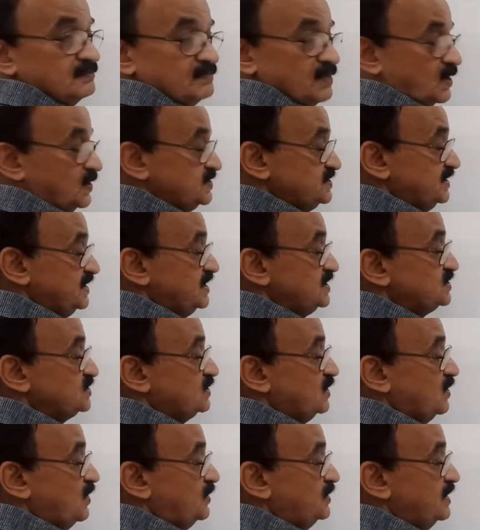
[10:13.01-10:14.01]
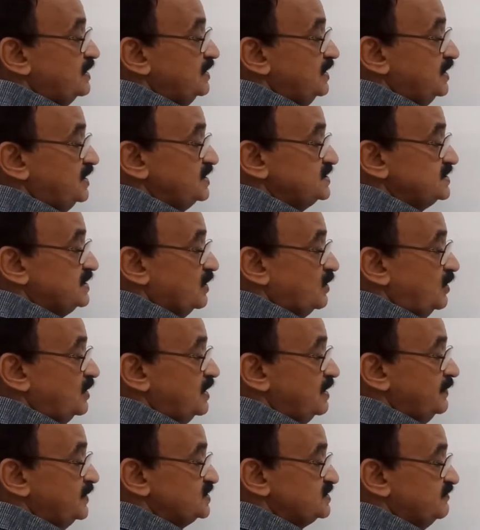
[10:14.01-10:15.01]
because it is the
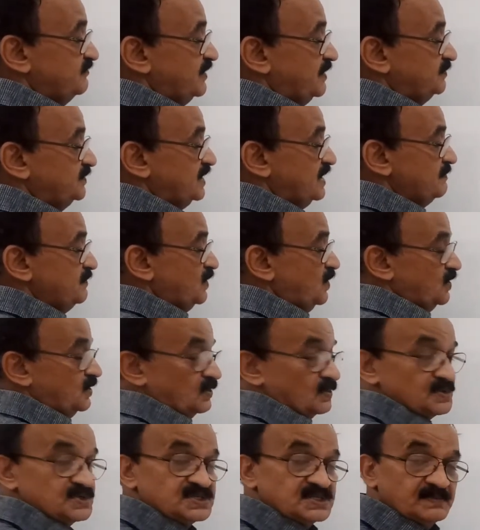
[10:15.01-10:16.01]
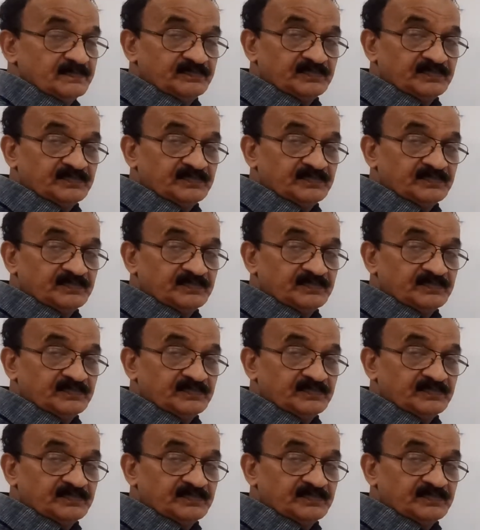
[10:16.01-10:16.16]
contribution from 3 protons.